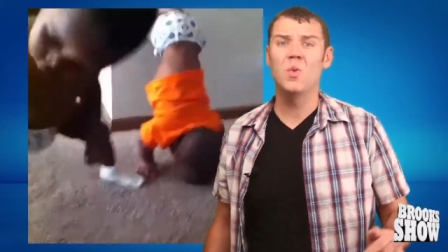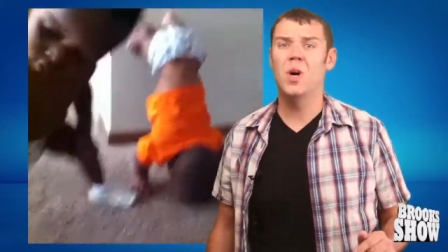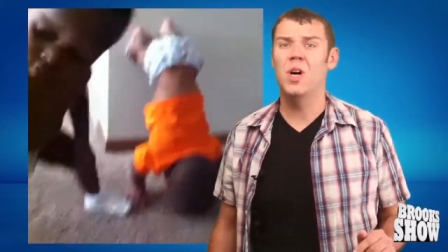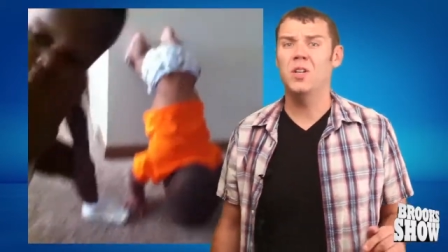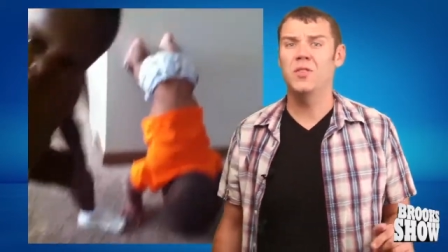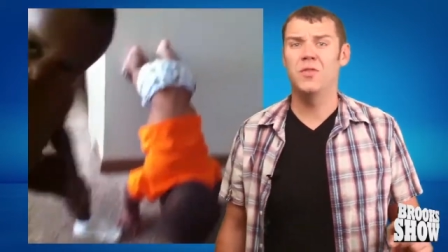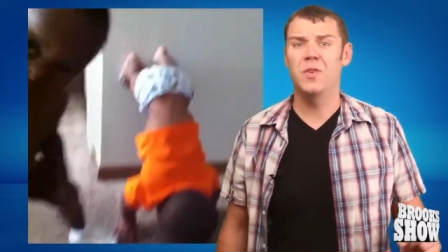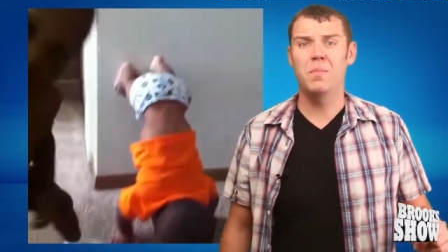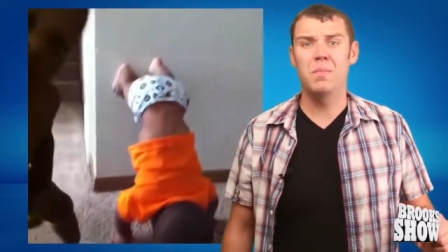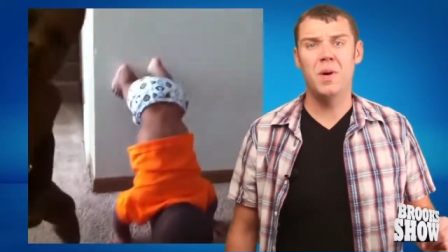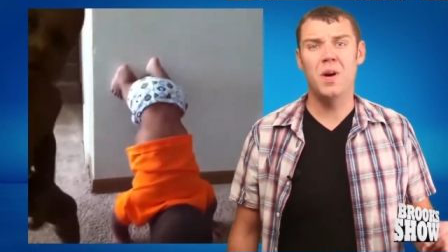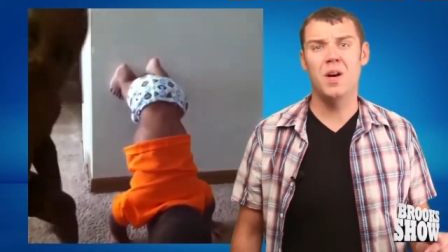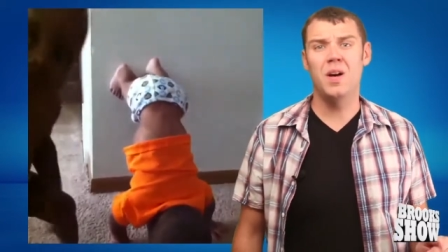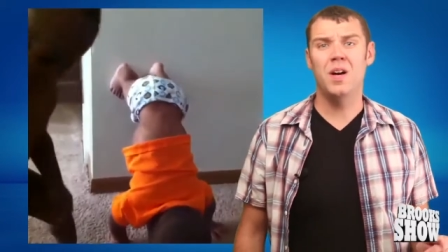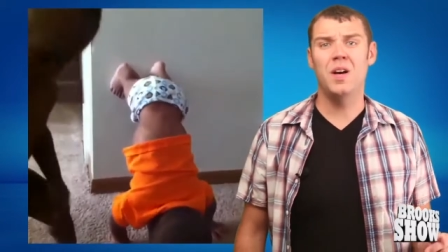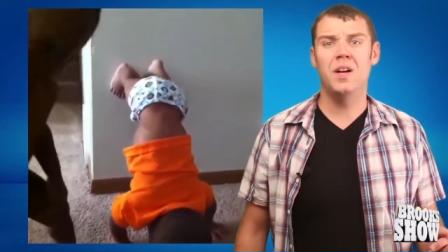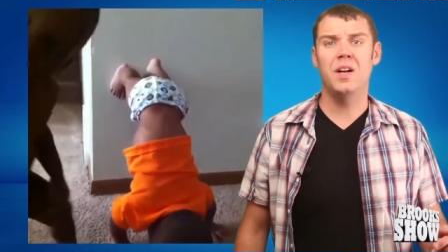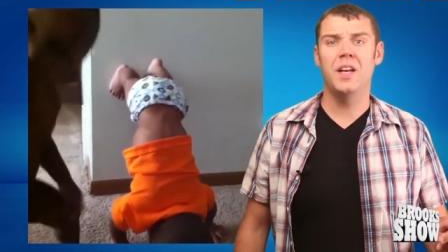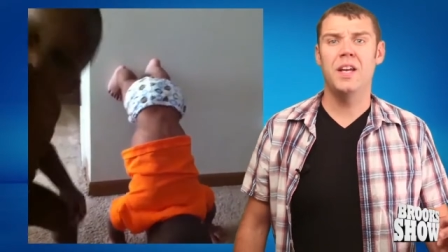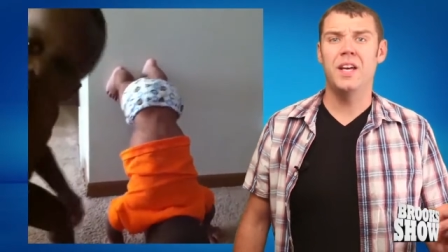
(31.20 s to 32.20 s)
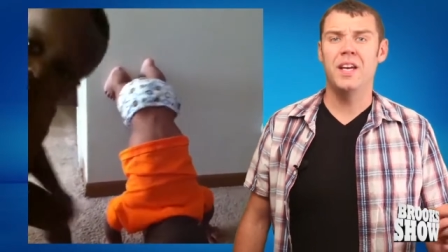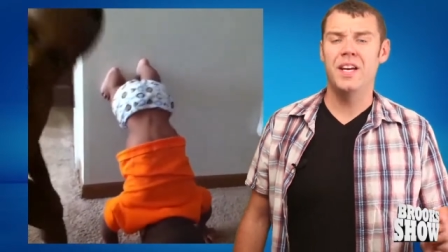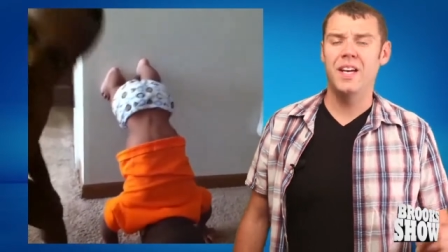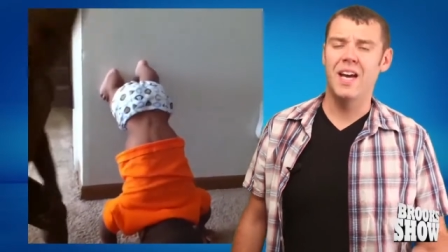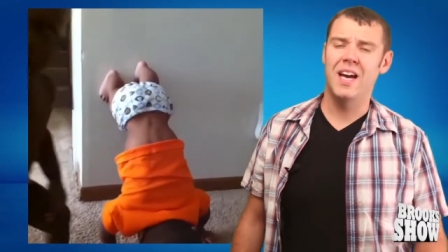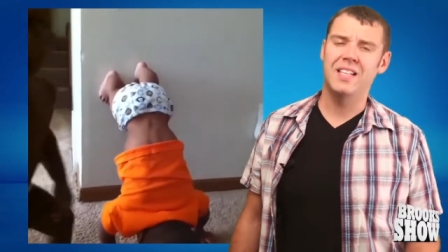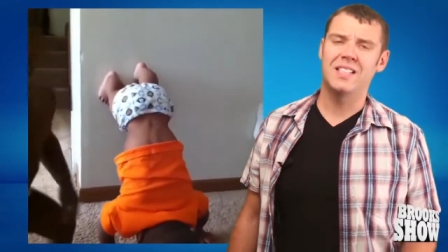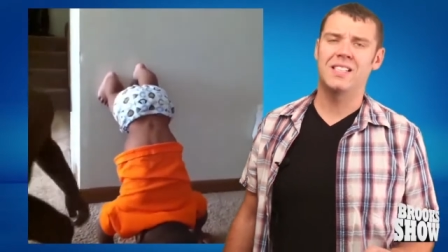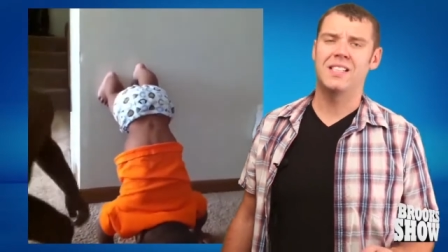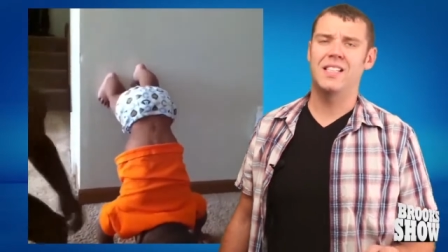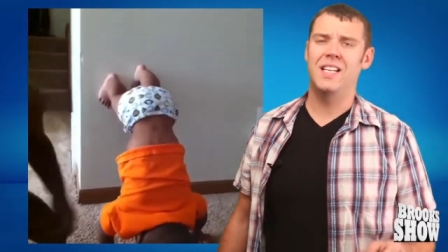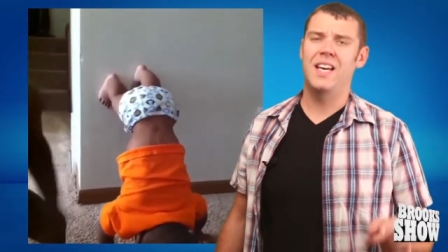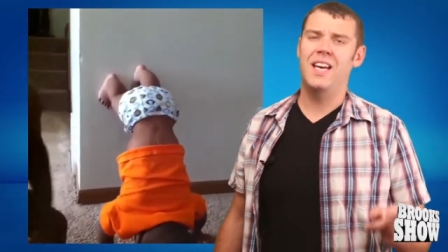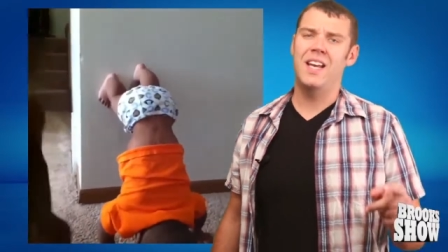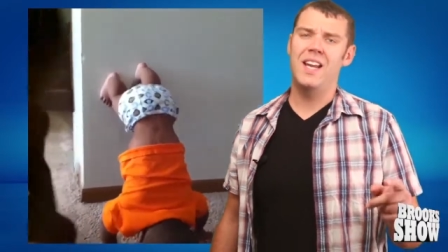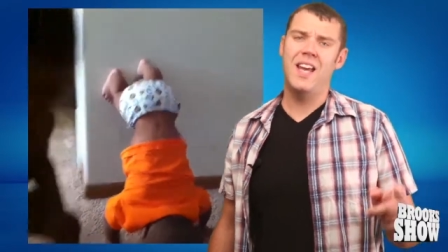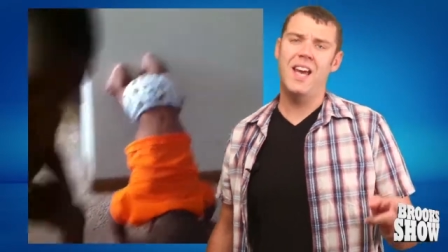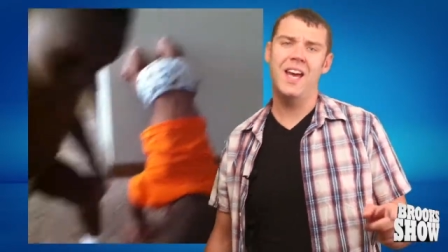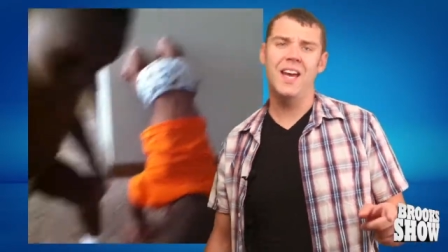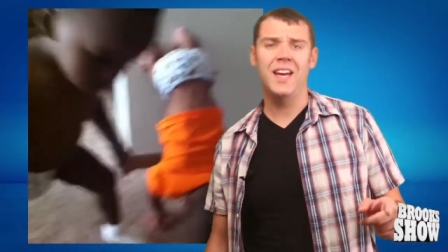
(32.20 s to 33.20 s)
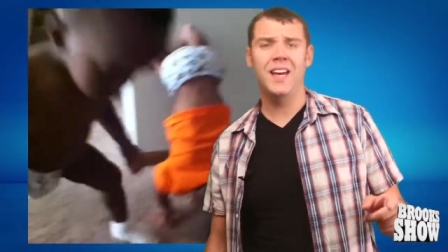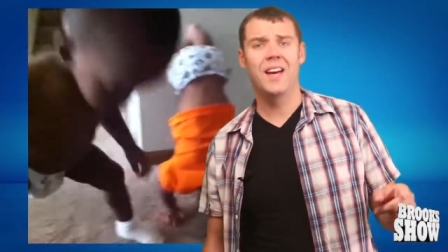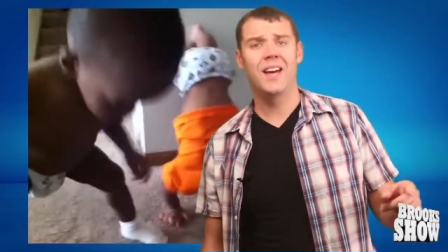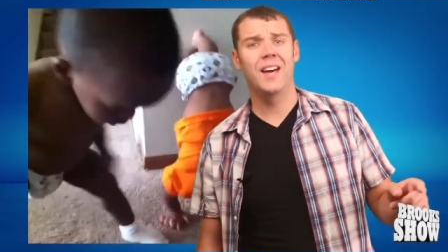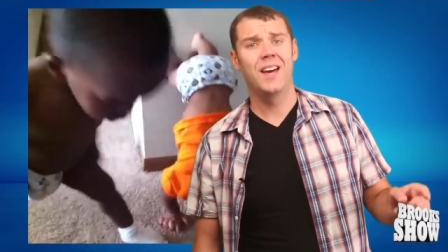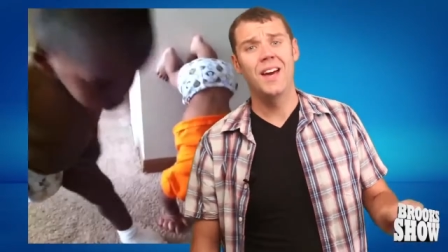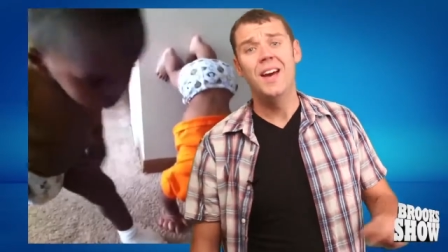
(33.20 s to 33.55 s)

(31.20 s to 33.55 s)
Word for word: walls for money. I said, hey,